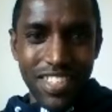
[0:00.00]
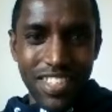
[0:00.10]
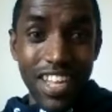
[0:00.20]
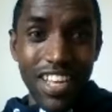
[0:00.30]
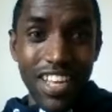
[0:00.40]

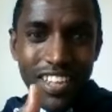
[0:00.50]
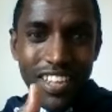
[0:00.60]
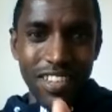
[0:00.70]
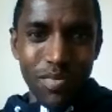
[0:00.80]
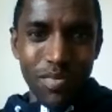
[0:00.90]
and
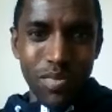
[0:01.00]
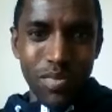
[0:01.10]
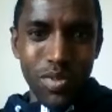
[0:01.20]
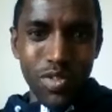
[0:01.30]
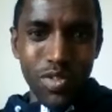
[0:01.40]

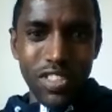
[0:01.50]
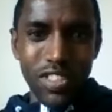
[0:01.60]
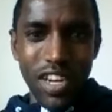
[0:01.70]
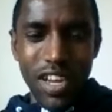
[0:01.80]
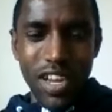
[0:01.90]
put you in
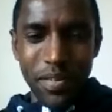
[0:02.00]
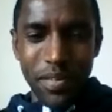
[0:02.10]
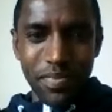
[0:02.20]
Jannah.